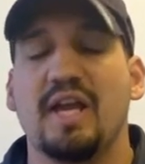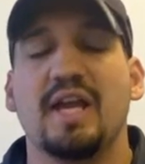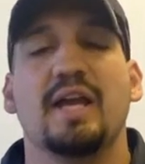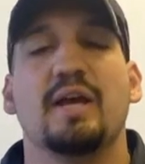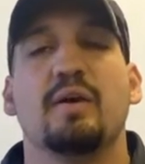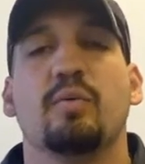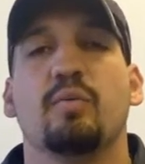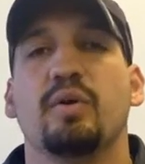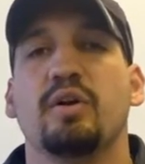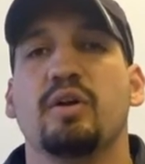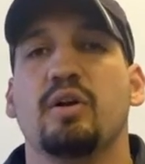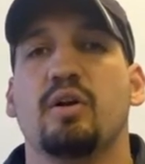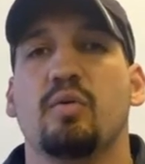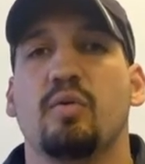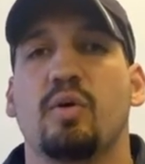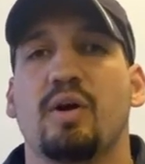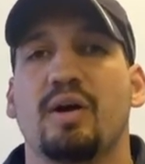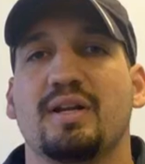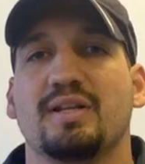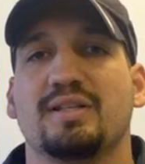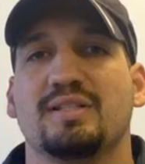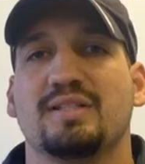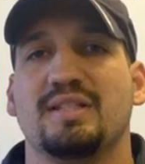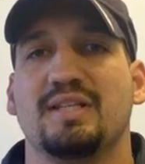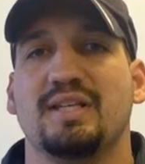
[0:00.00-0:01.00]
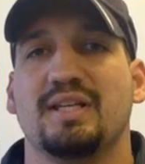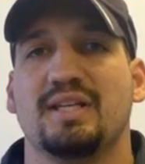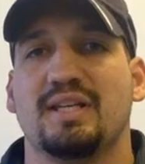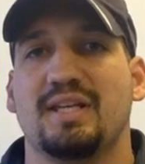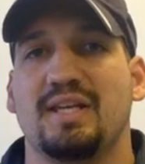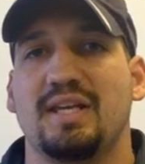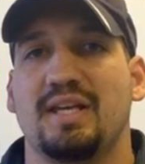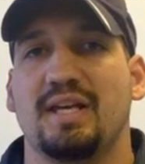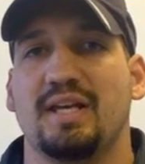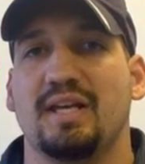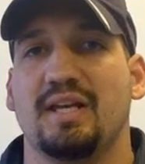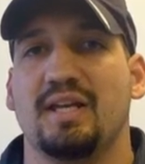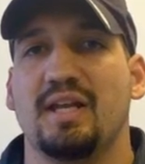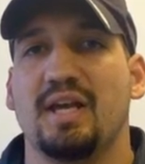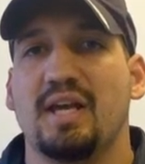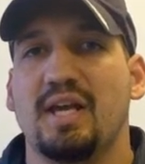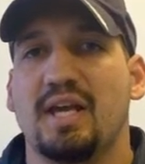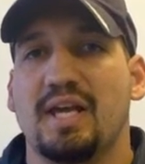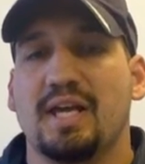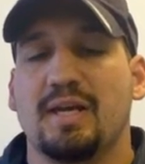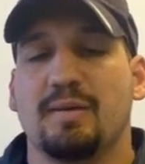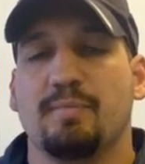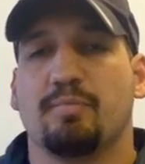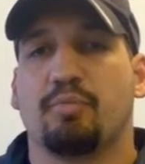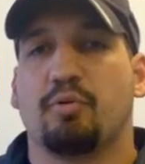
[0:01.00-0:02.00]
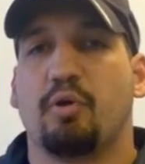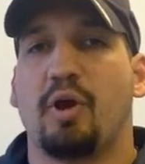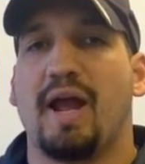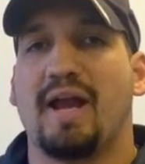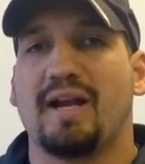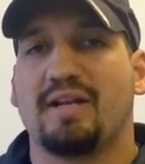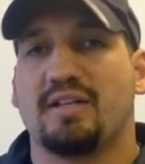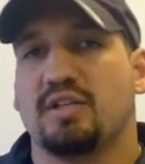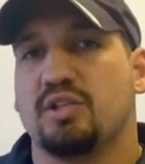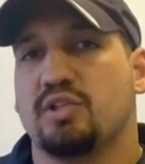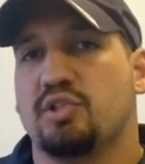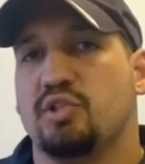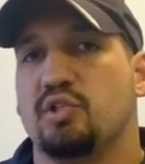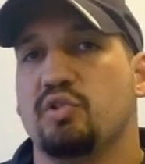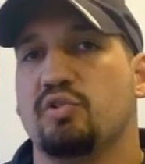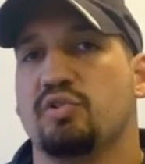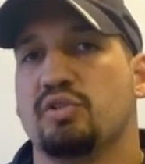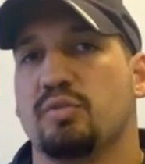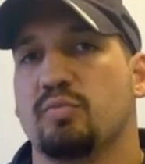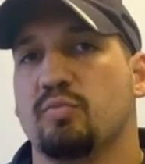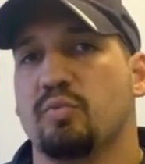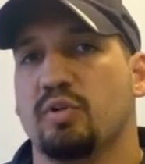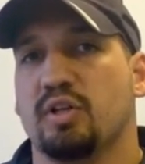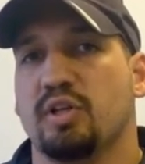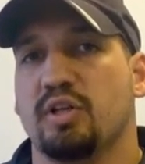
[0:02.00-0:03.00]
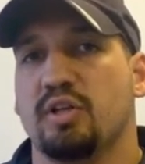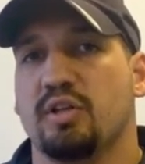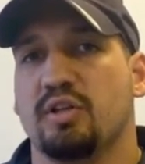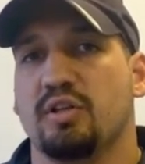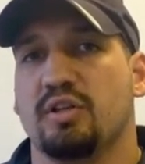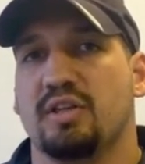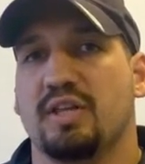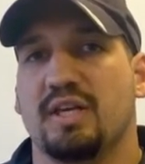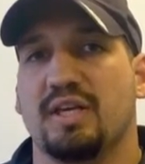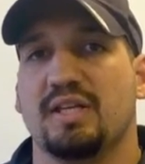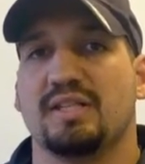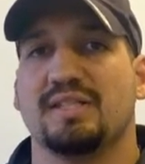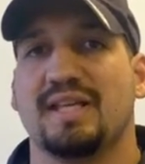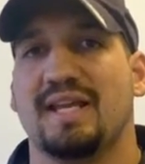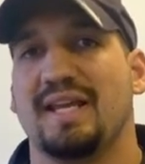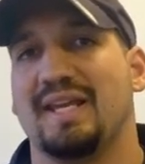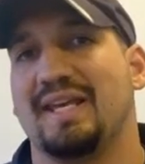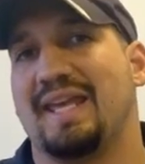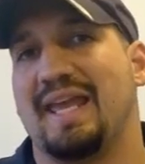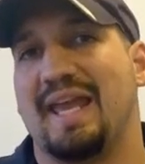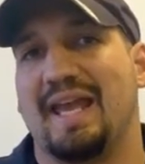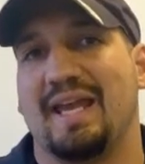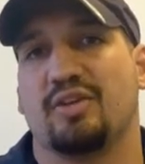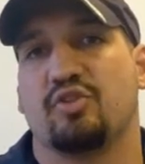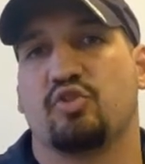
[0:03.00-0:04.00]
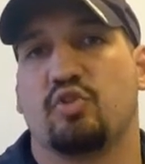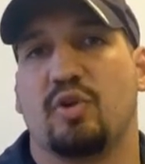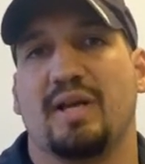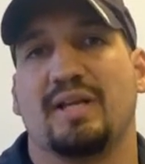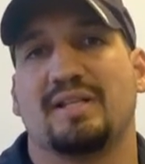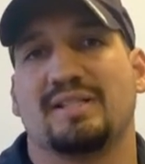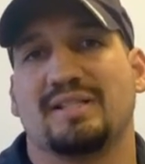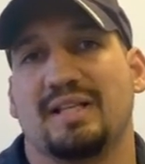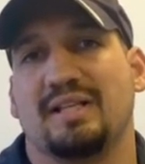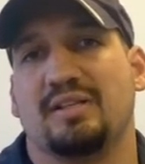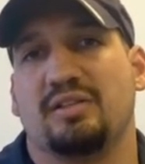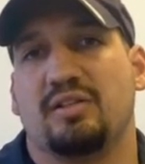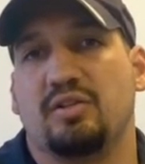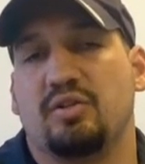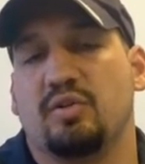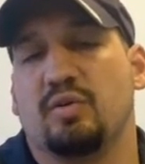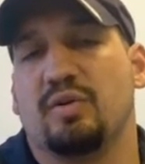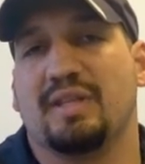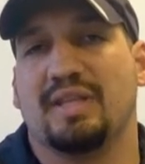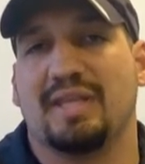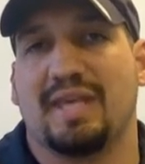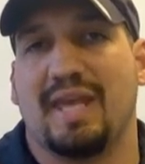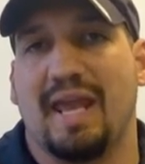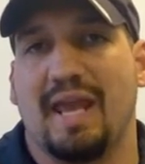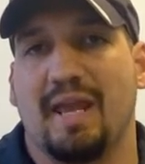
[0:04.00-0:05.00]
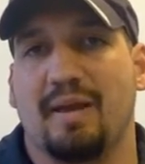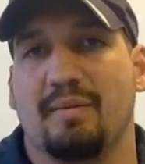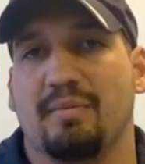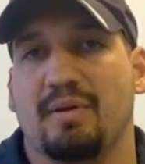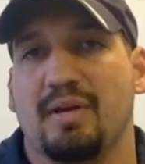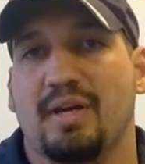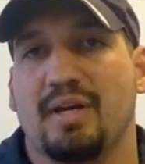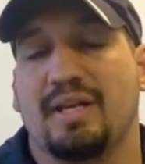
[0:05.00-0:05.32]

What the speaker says: And we don't want to see a kid in practice do some really good things that he can't translate to do in the game.